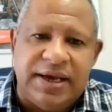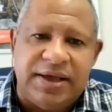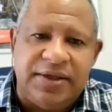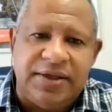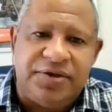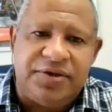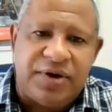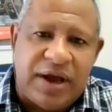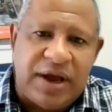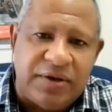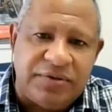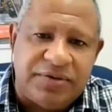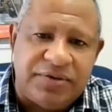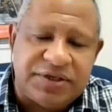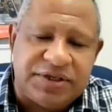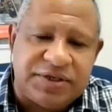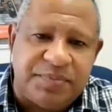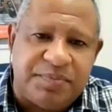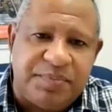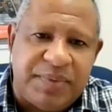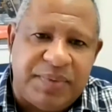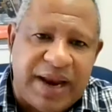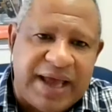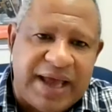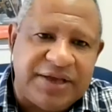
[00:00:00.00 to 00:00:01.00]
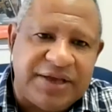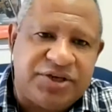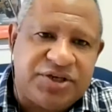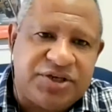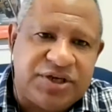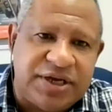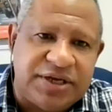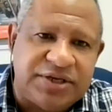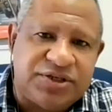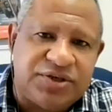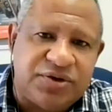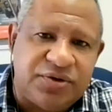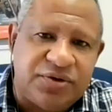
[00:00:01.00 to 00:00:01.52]
throughout the supply
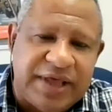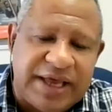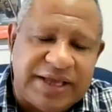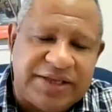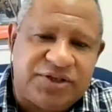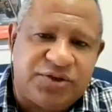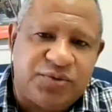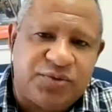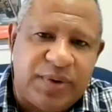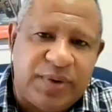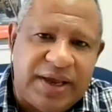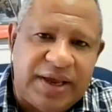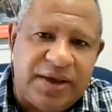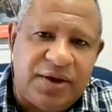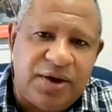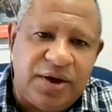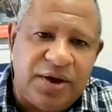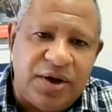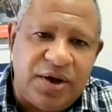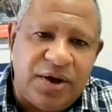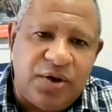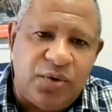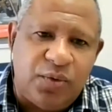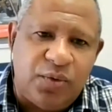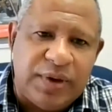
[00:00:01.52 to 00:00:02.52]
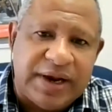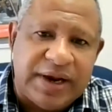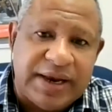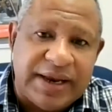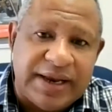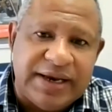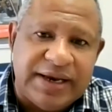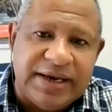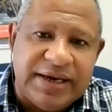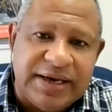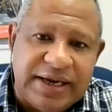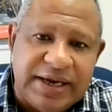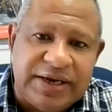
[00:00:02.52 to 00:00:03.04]
chain. So that's where we
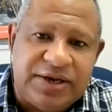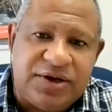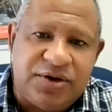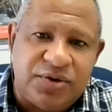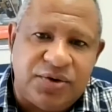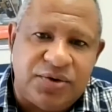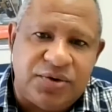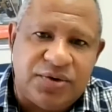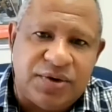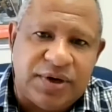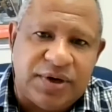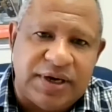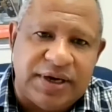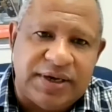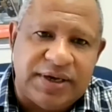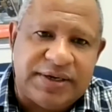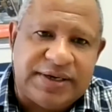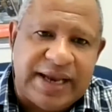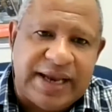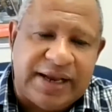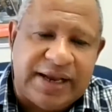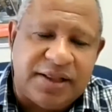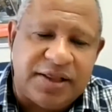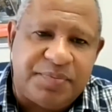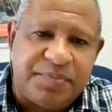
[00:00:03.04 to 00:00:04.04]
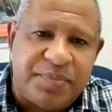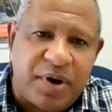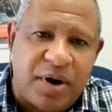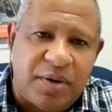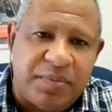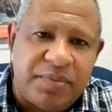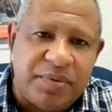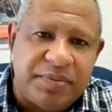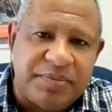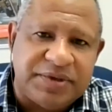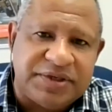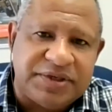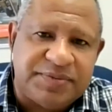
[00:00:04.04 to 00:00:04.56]
really need to tackle the
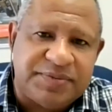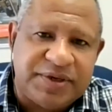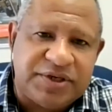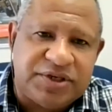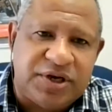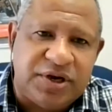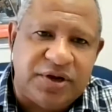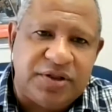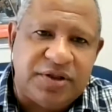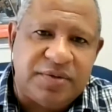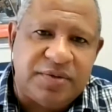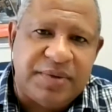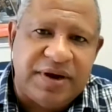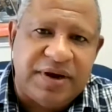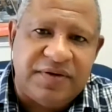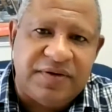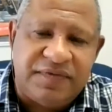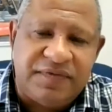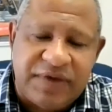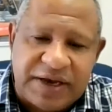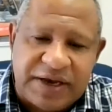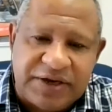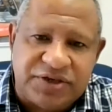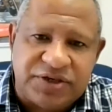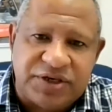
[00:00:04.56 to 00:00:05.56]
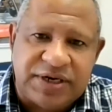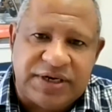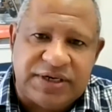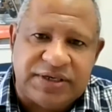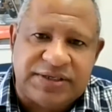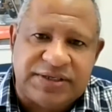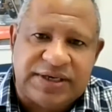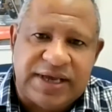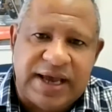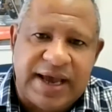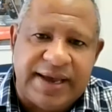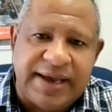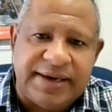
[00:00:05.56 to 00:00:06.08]
problem, especially on the manufacturing
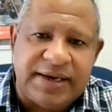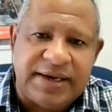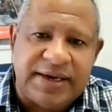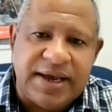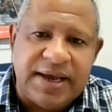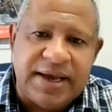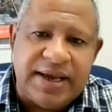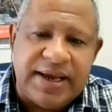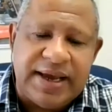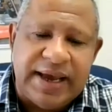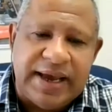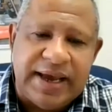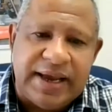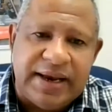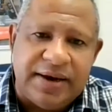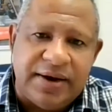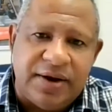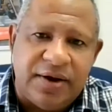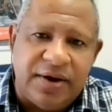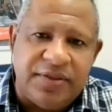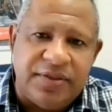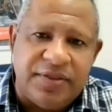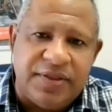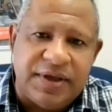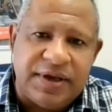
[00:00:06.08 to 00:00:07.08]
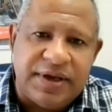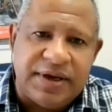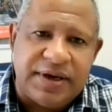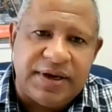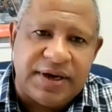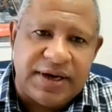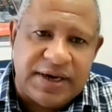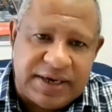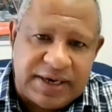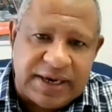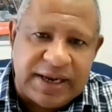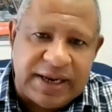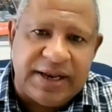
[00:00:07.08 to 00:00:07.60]
side and on the
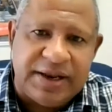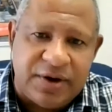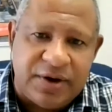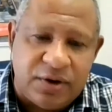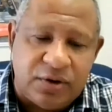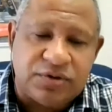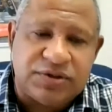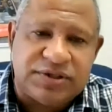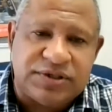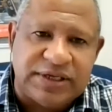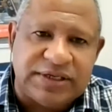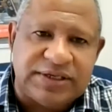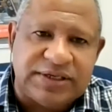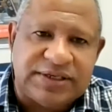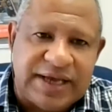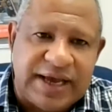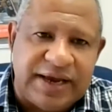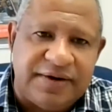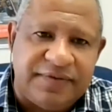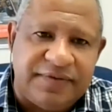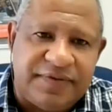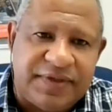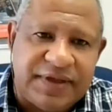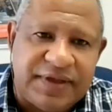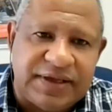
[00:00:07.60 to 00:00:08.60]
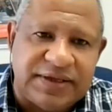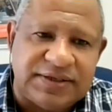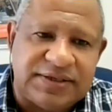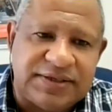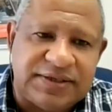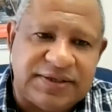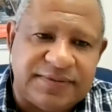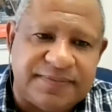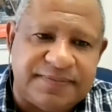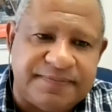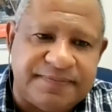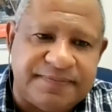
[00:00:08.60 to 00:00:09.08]
retail and wholesale side of things.